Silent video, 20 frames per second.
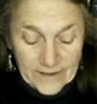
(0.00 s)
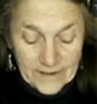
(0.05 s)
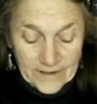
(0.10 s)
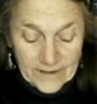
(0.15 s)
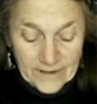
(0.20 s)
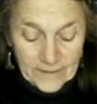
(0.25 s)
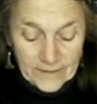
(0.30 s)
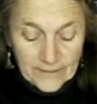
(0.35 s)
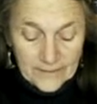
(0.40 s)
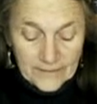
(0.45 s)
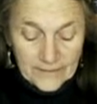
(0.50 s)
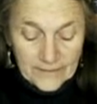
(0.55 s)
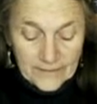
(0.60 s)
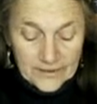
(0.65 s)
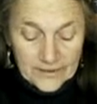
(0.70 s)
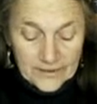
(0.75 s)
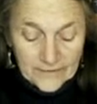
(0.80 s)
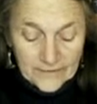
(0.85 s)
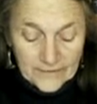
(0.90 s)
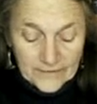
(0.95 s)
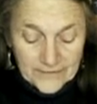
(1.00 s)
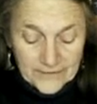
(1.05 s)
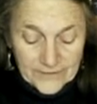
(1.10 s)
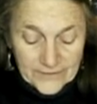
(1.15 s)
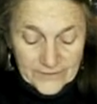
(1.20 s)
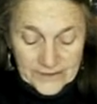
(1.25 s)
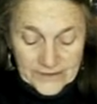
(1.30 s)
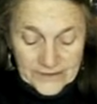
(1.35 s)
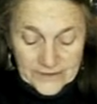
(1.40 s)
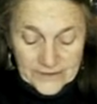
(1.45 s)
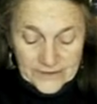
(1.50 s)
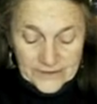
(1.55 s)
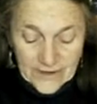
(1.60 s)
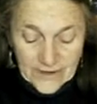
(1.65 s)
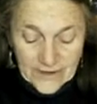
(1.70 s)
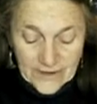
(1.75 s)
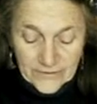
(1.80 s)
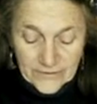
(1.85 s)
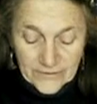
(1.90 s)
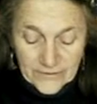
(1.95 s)
The political virtues
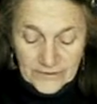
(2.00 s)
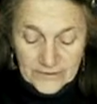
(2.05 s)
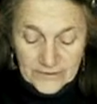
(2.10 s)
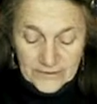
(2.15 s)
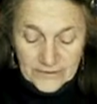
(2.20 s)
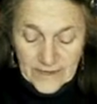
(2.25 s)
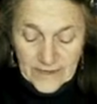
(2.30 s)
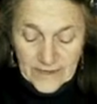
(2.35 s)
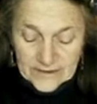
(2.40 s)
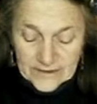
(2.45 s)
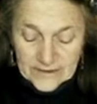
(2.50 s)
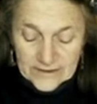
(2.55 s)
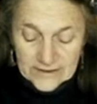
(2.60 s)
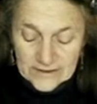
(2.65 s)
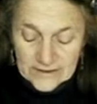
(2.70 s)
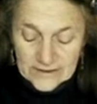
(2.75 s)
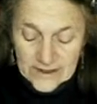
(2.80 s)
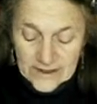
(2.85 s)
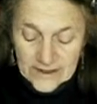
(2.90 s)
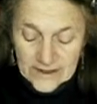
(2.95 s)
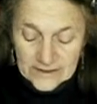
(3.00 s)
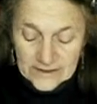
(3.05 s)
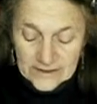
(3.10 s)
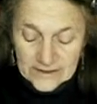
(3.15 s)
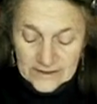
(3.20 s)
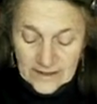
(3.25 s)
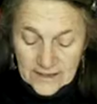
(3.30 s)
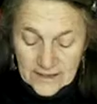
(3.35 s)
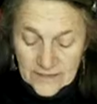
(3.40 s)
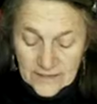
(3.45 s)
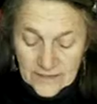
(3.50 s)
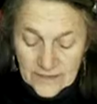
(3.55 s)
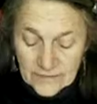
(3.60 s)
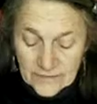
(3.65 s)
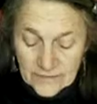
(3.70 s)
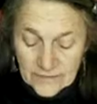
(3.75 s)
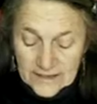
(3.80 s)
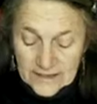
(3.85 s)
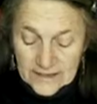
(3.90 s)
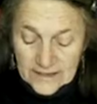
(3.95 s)
are those we exercise in
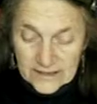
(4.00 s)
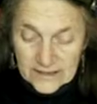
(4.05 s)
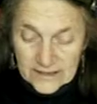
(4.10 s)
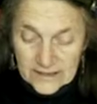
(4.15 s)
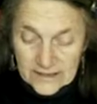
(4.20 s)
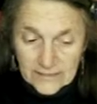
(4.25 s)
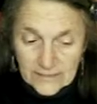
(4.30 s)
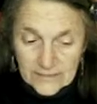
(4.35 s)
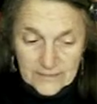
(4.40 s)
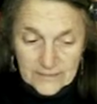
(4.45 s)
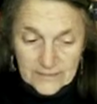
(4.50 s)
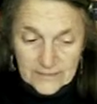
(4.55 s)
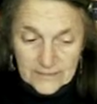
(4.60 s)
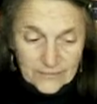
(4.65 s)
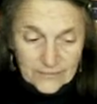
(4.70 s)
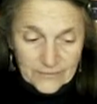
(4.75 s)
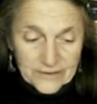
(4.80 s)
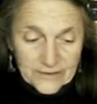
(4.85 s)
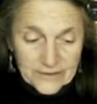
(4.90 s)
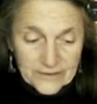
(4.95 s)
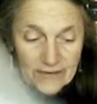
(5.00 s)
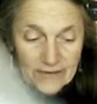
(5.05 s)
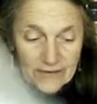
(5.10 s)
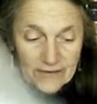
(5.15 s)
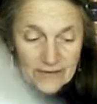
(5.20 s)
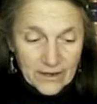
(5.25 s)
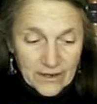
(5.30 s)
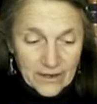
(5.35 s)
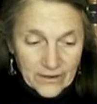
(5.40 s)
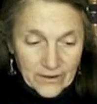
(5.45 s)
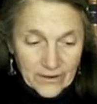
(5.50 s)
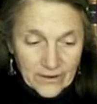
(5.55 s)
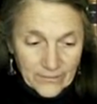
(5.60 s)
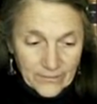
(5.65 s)
relation to people we do not know